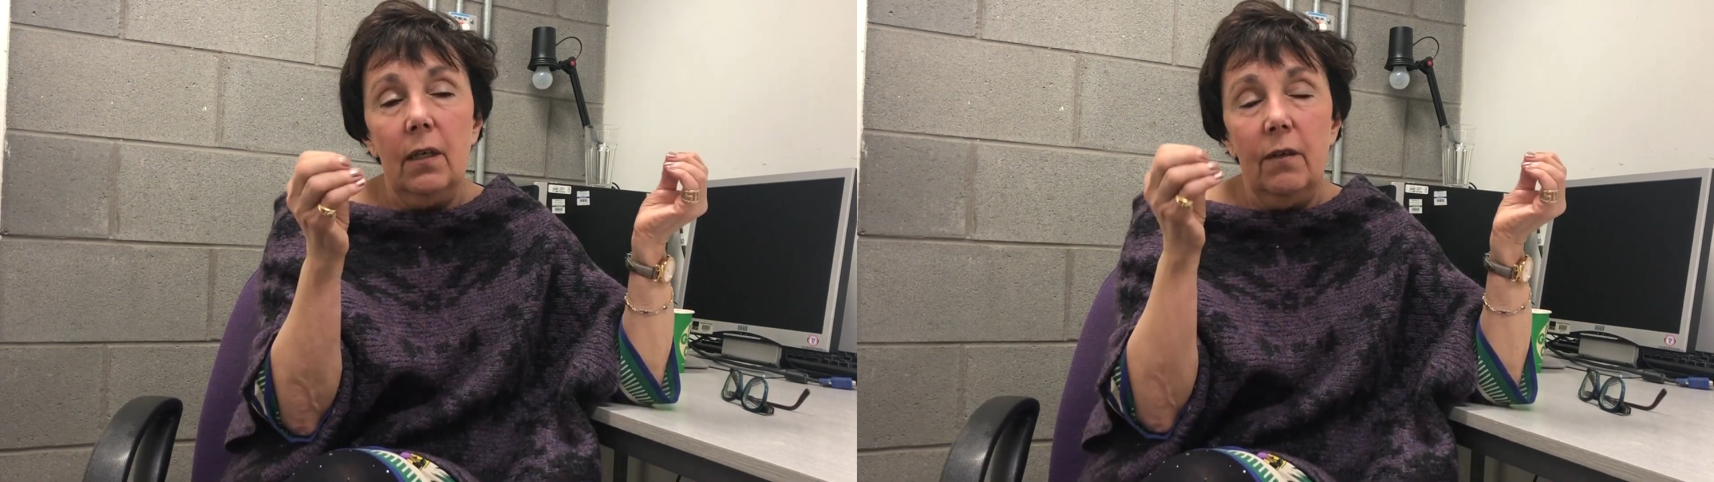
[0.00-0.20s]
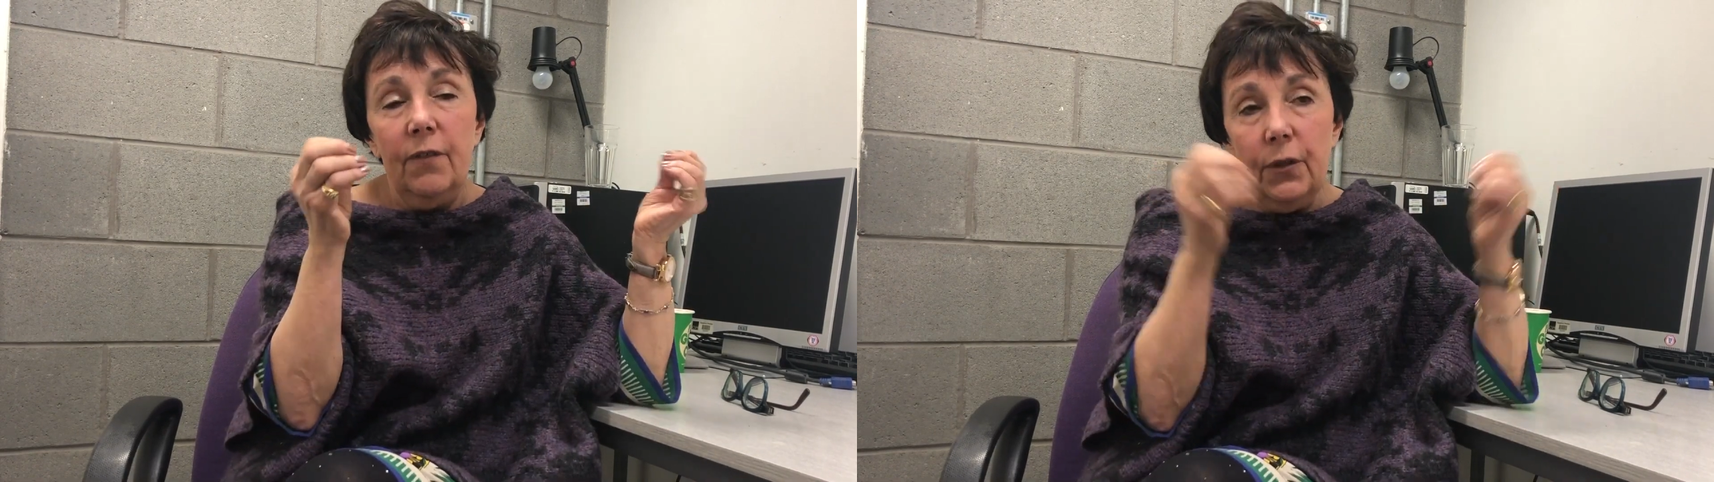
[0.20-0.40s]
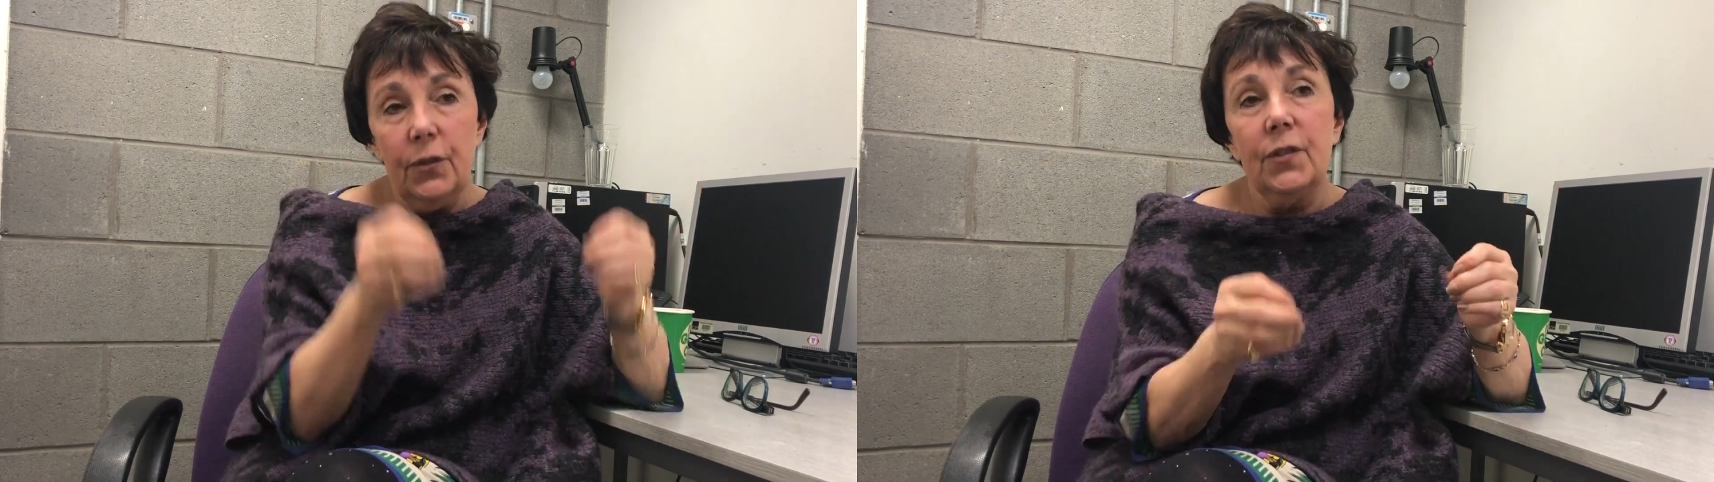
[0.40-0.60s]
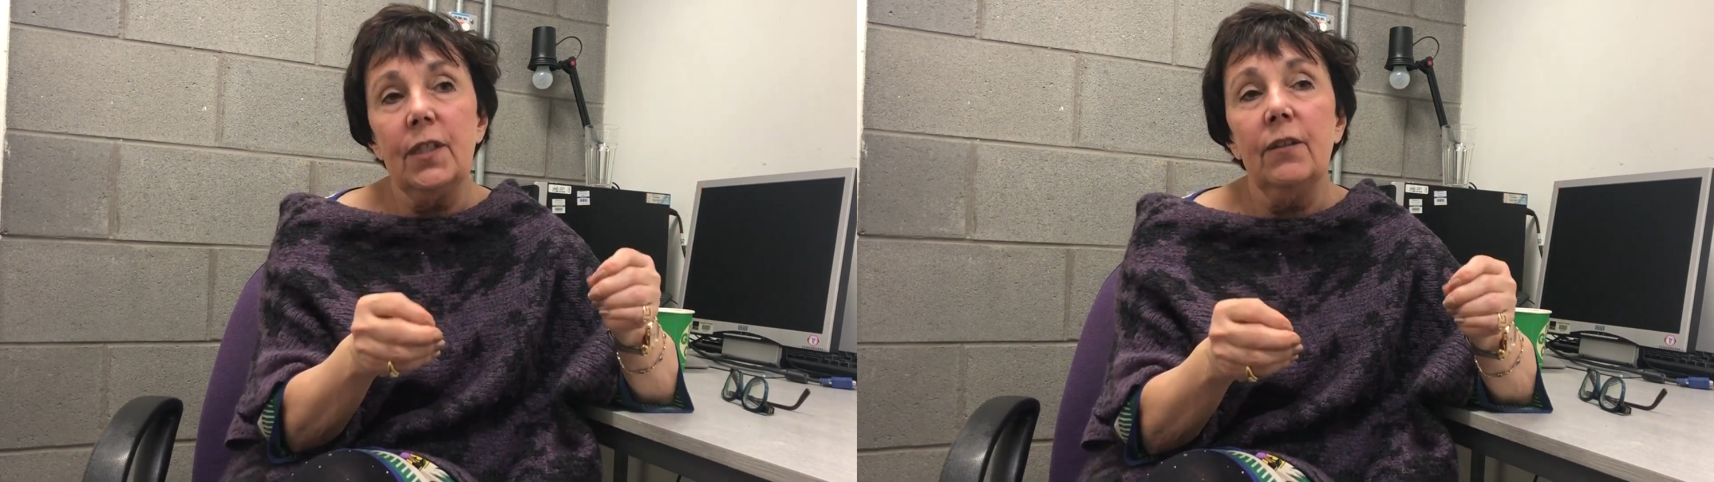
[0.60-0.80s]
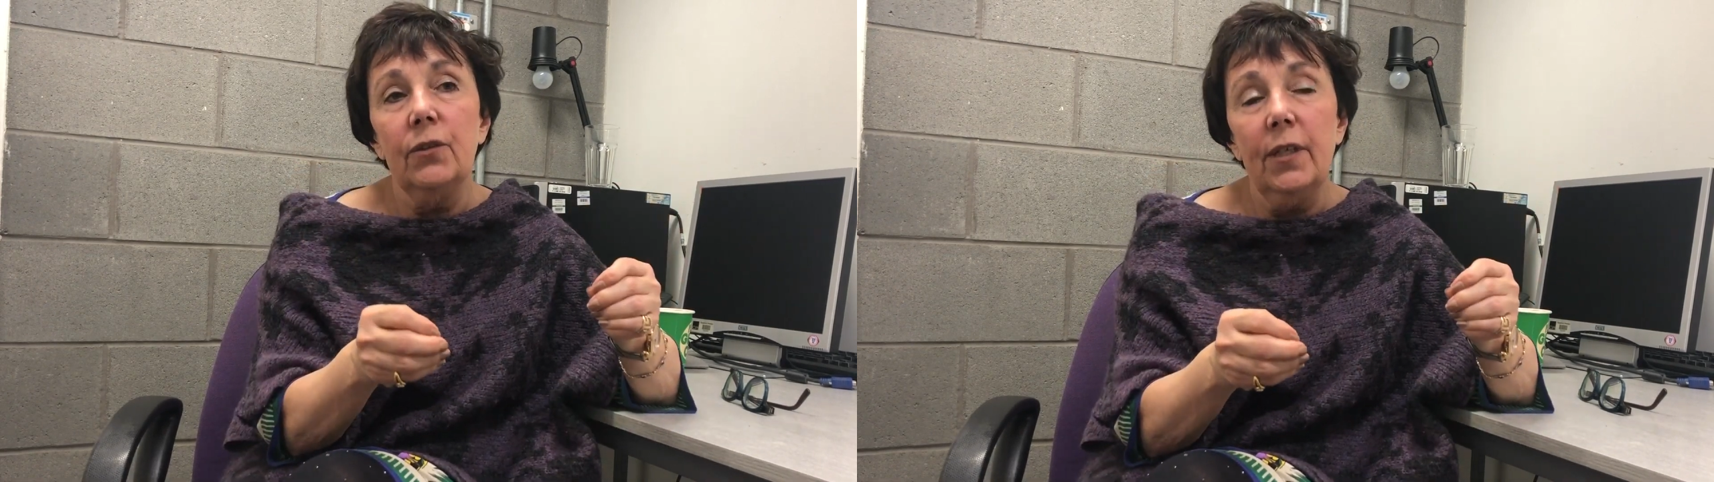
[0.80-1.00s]
focus
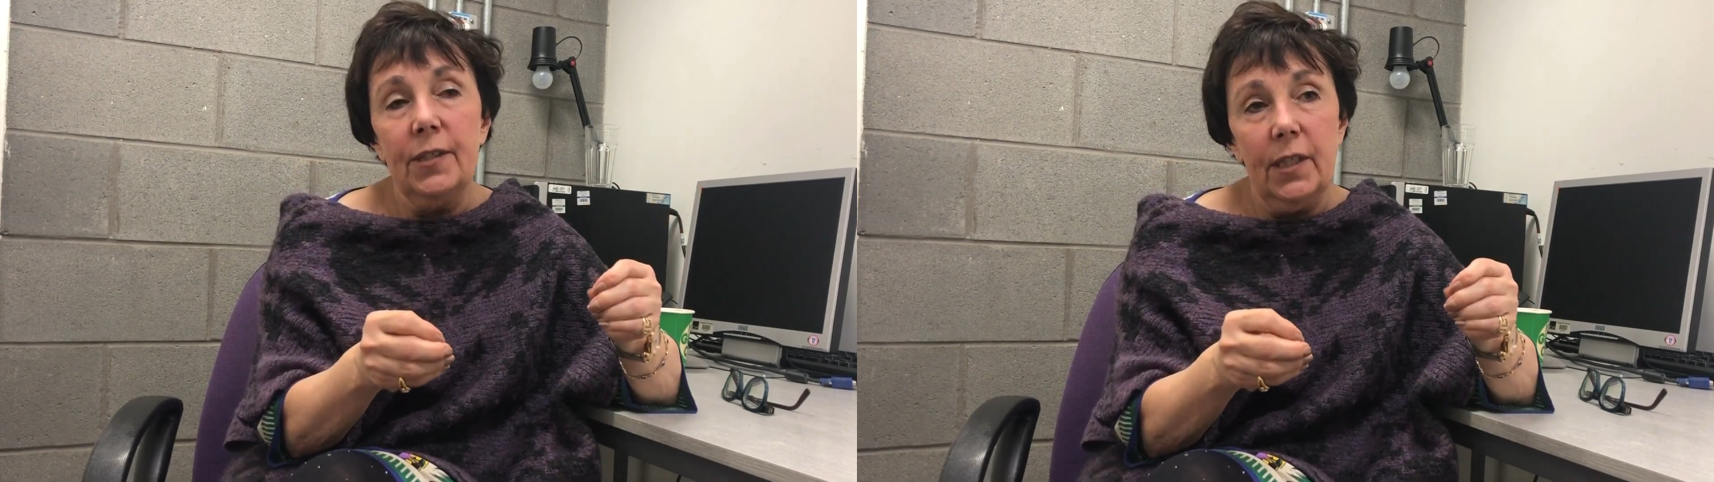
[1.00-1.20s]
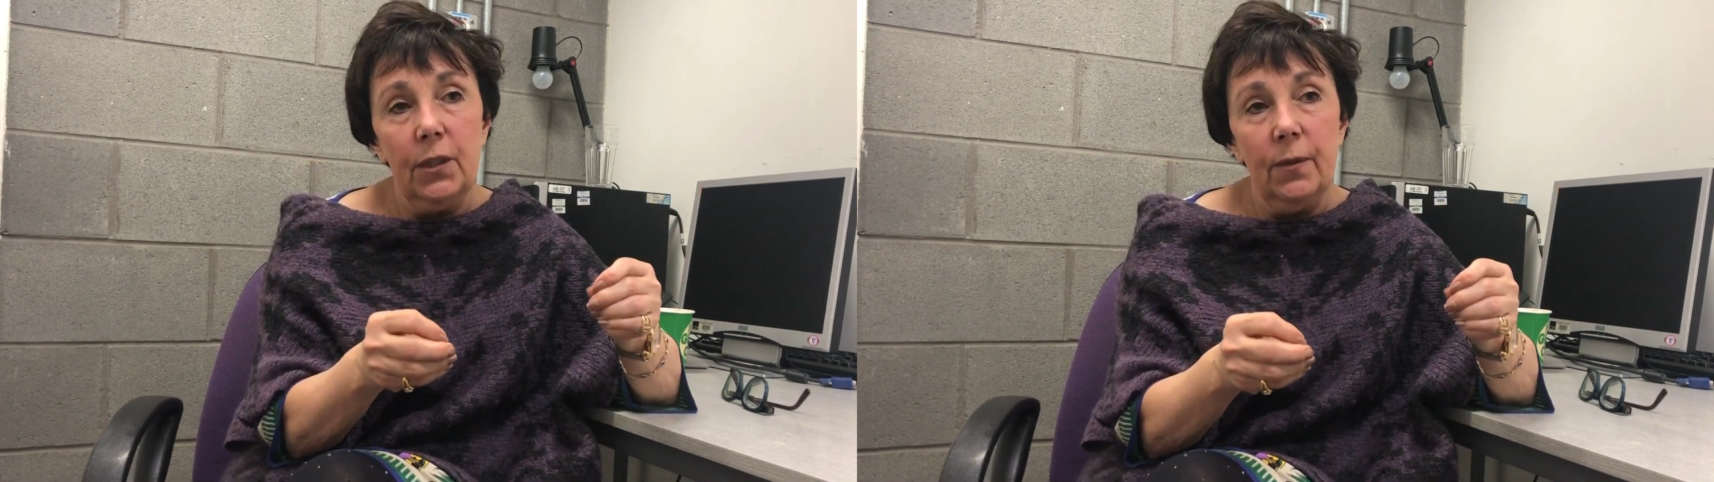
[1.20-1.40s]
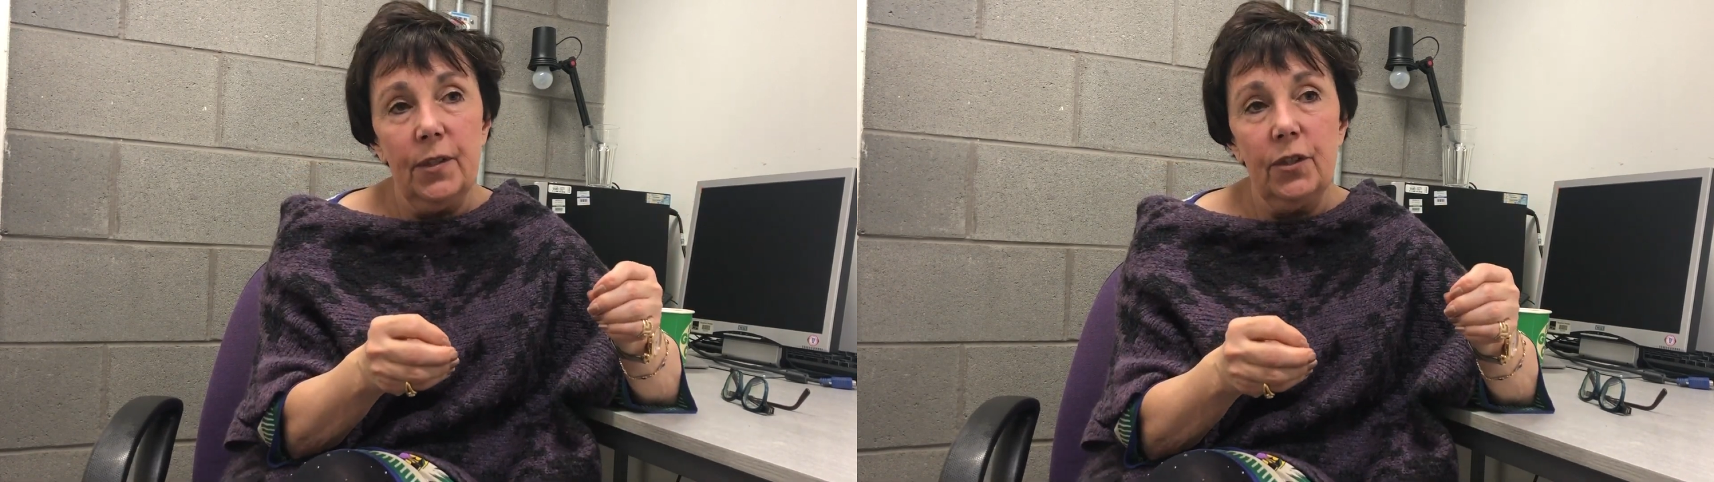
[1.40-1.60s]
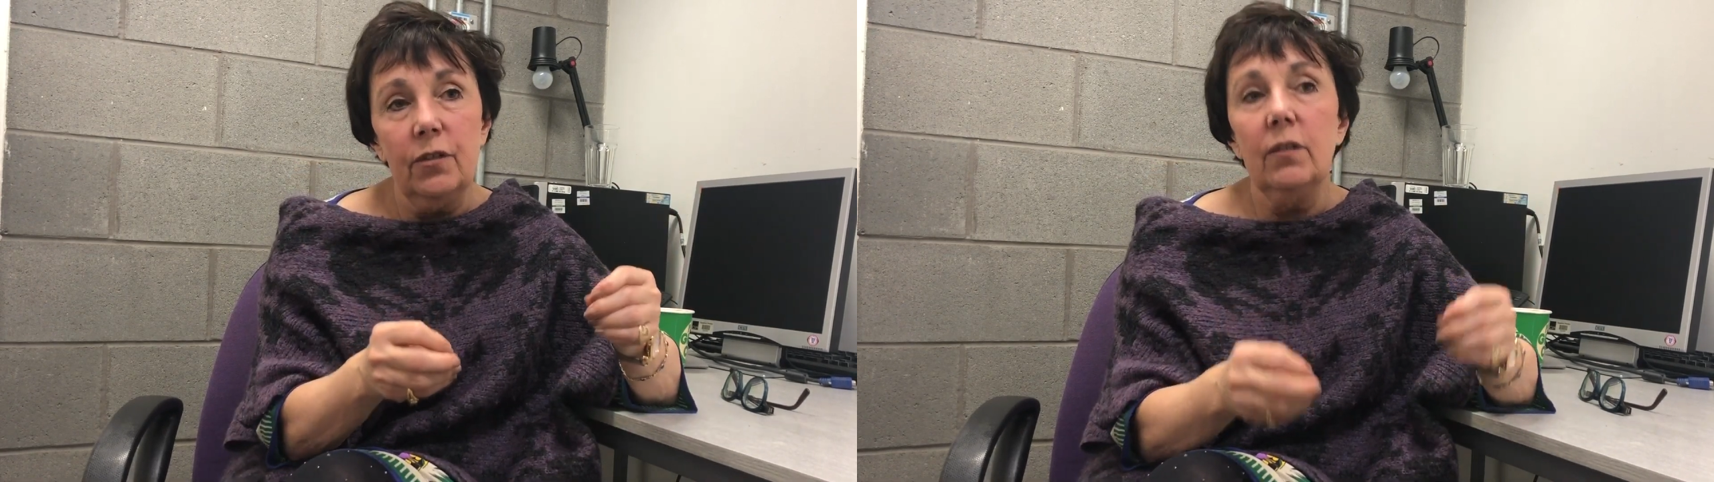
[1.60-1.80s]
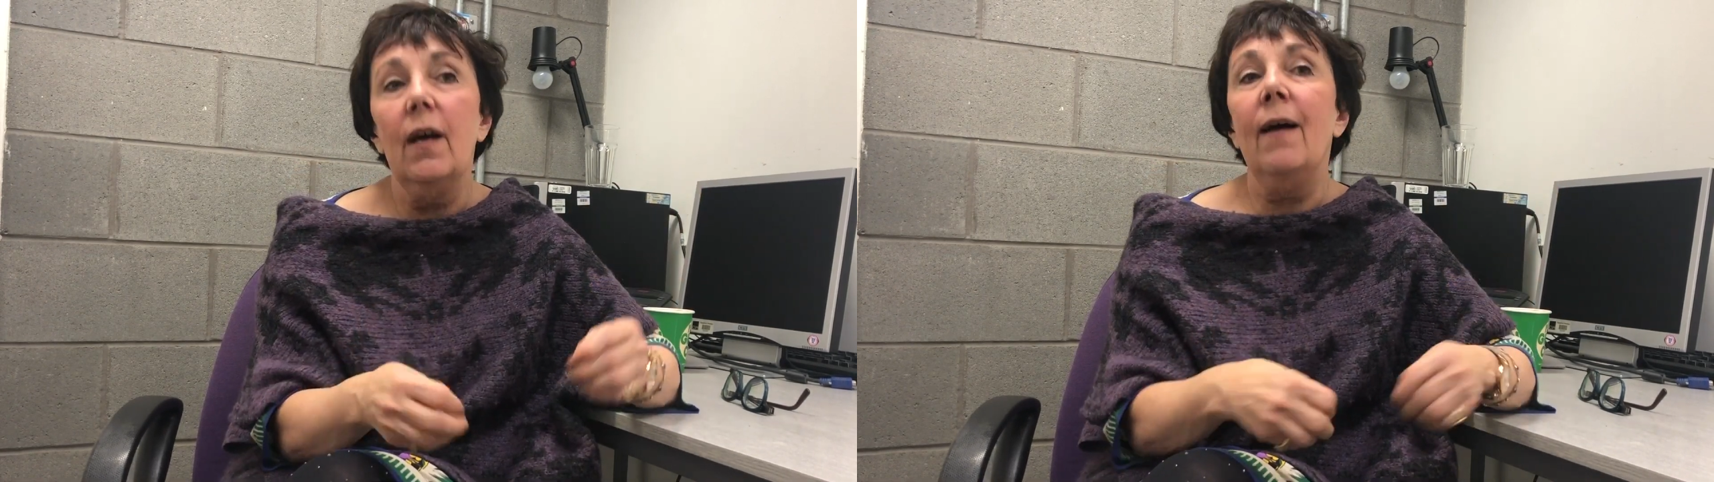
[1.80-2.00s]
down your essay question,